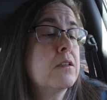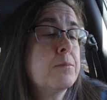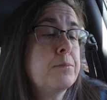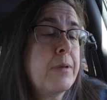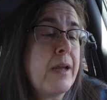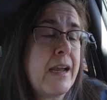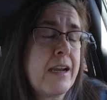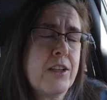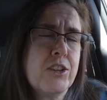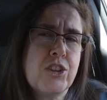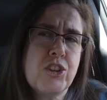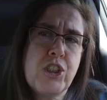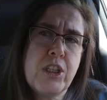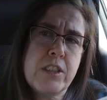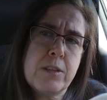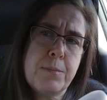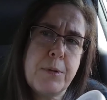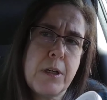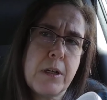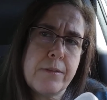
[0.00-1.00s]
Packet of
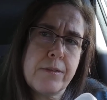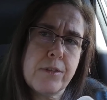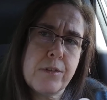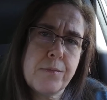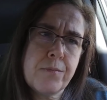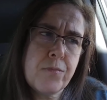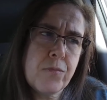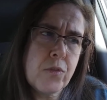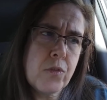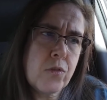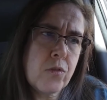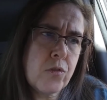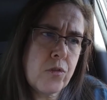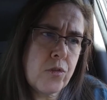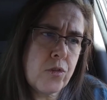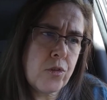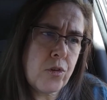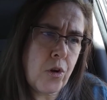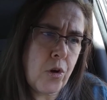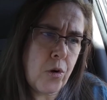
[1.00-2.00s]
cheese puffs.
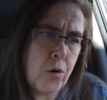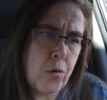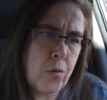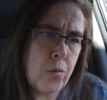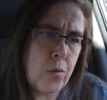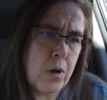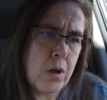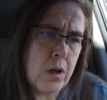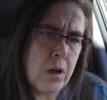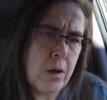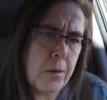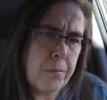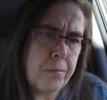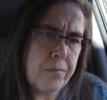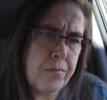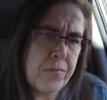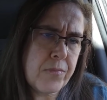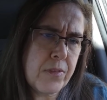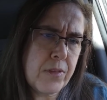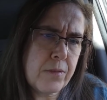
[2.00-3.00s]
So
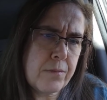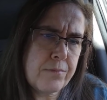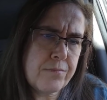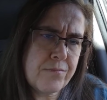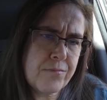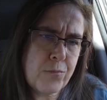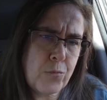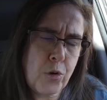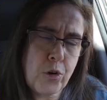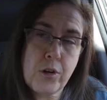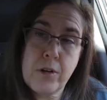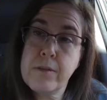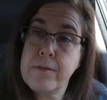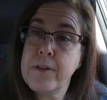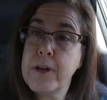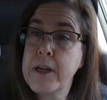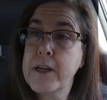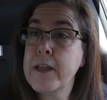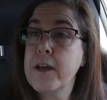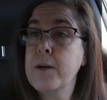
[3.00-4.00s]
we're gonna
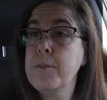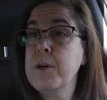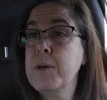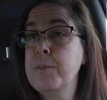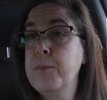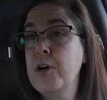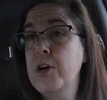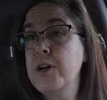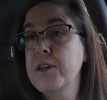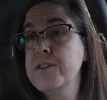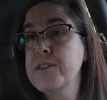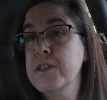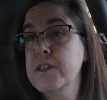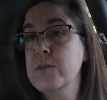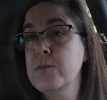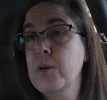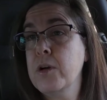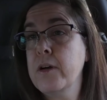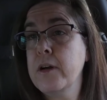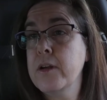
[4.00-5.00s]
find out. I'm gonna pause
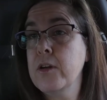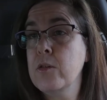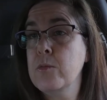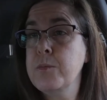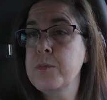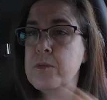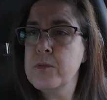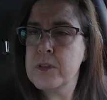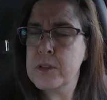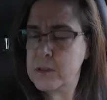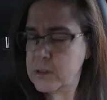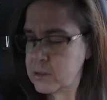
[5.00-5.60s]
this while oh